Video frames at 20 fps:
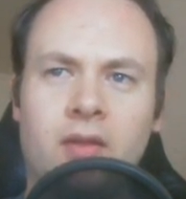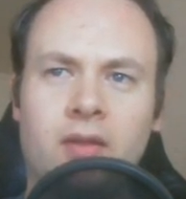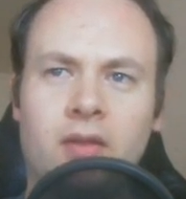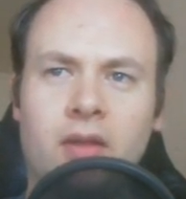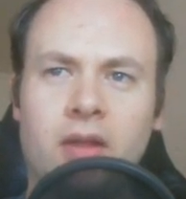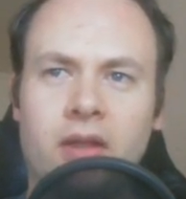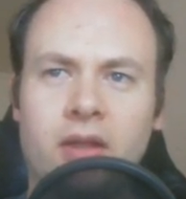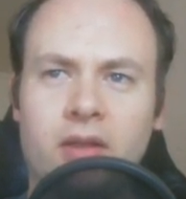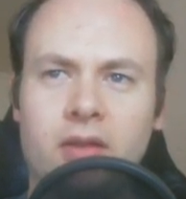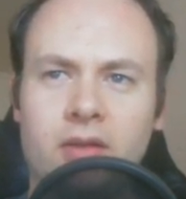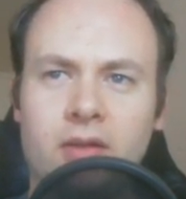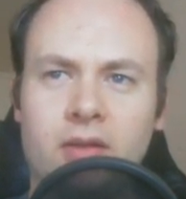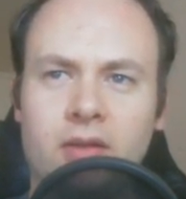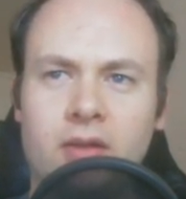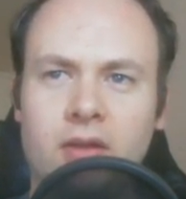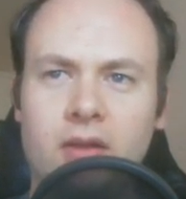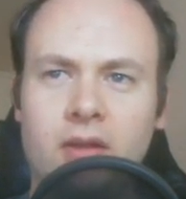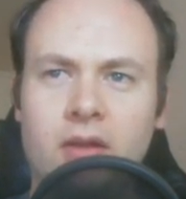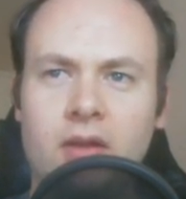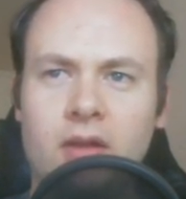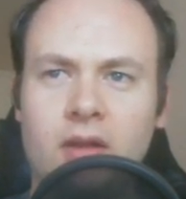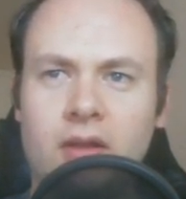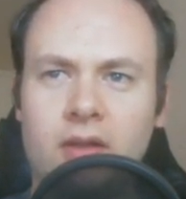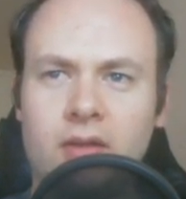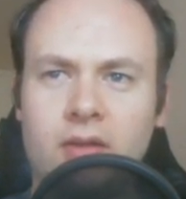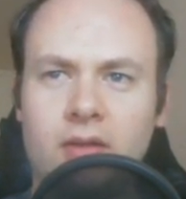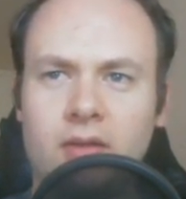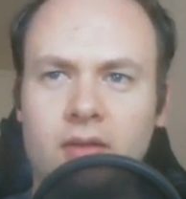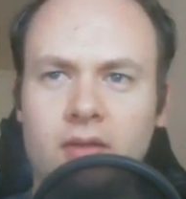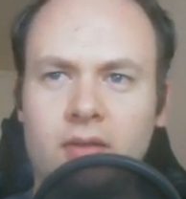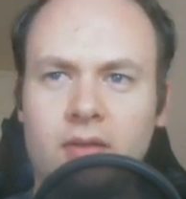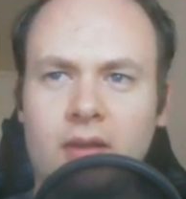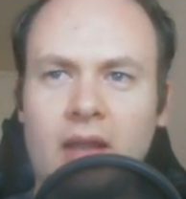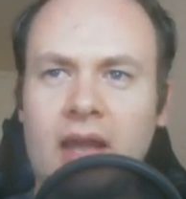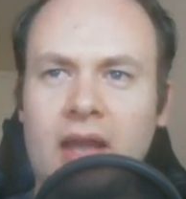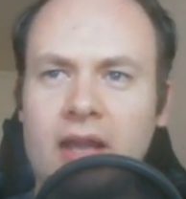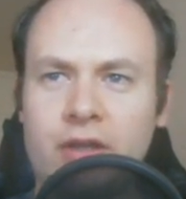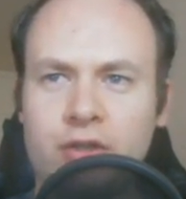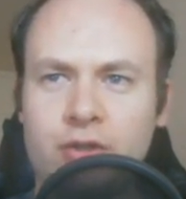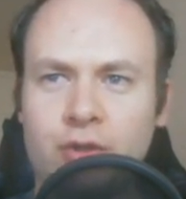Like,
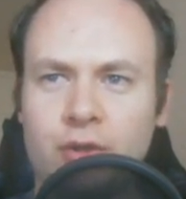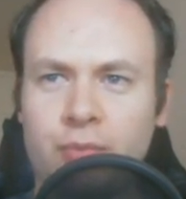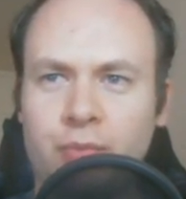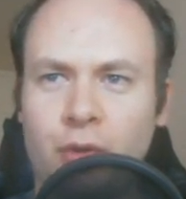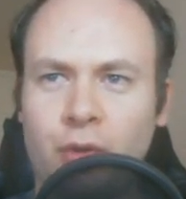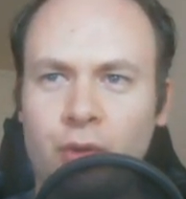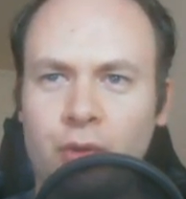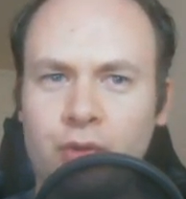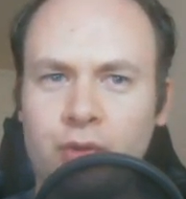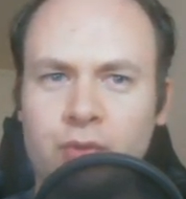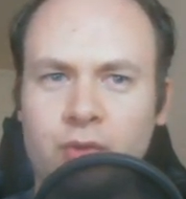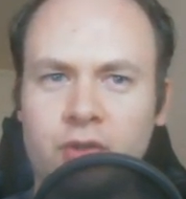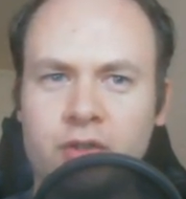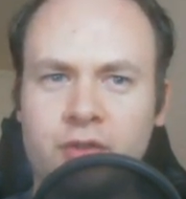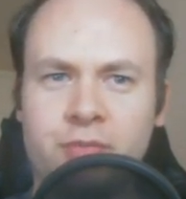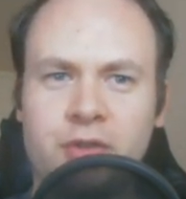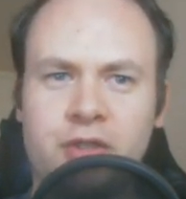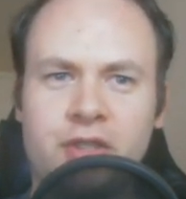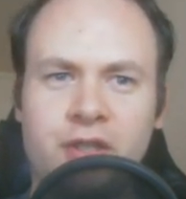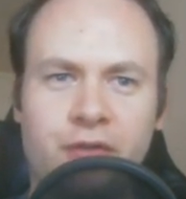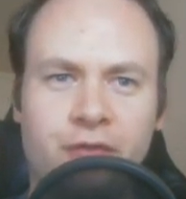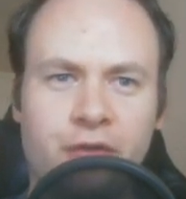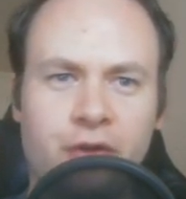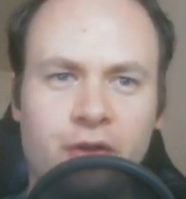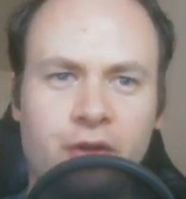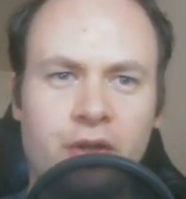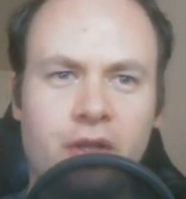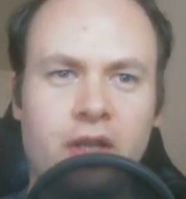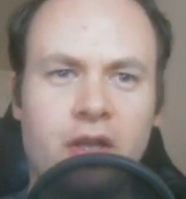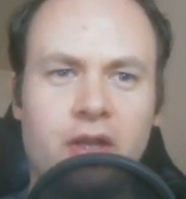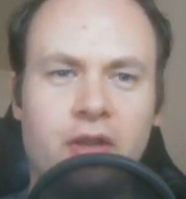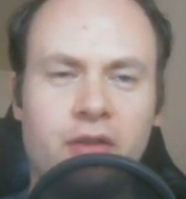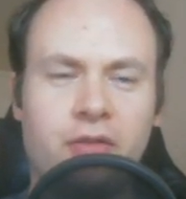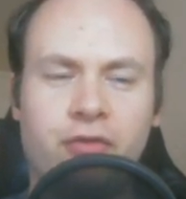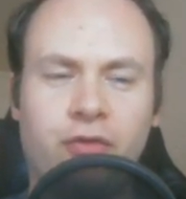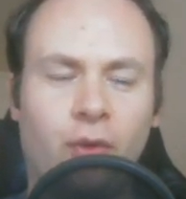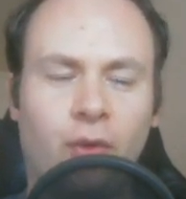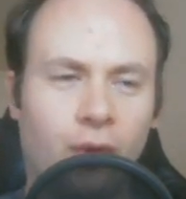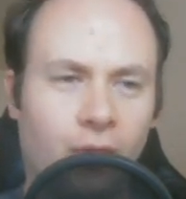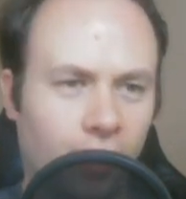Asherah poles were specifically
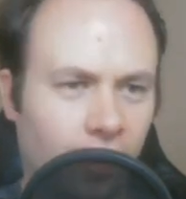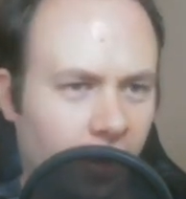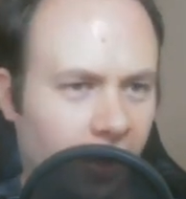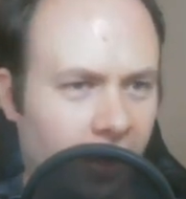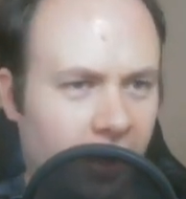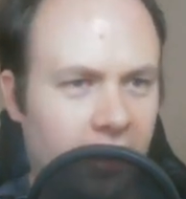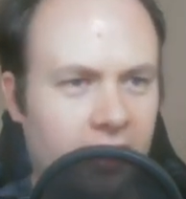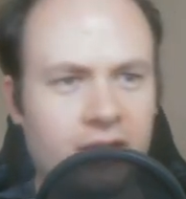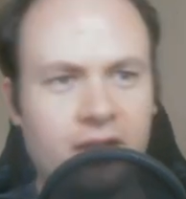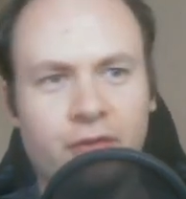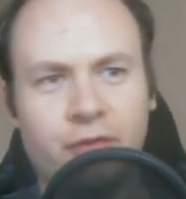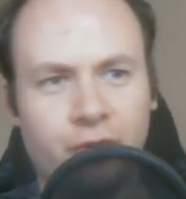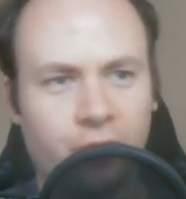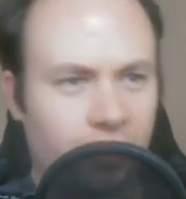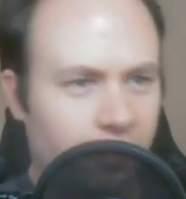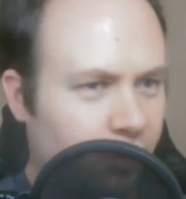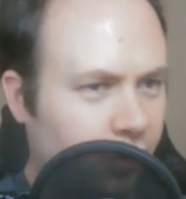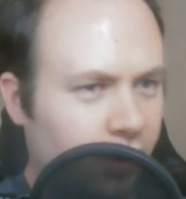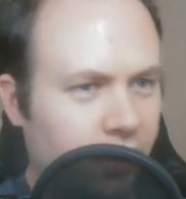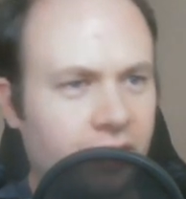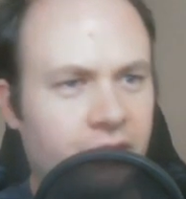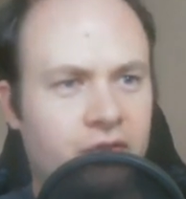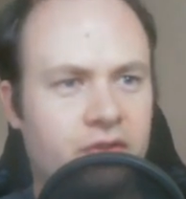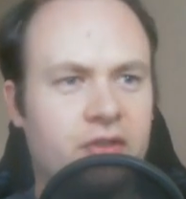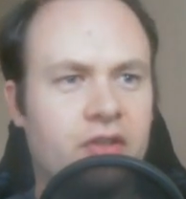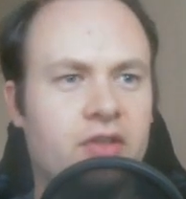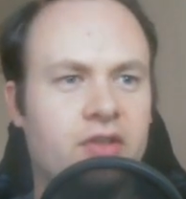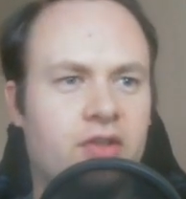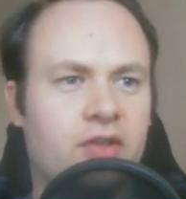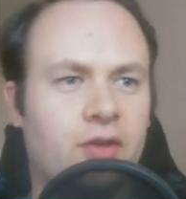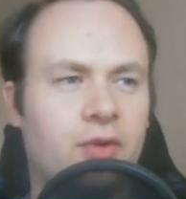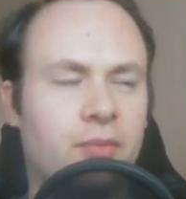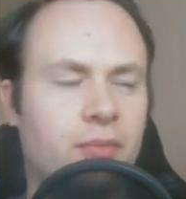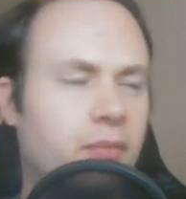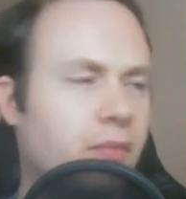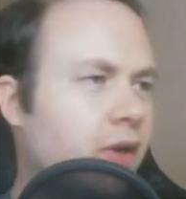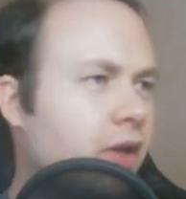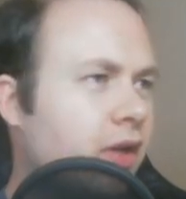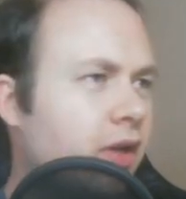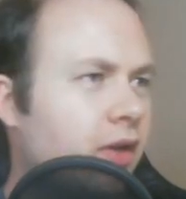for a different belief
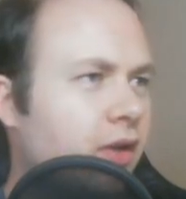system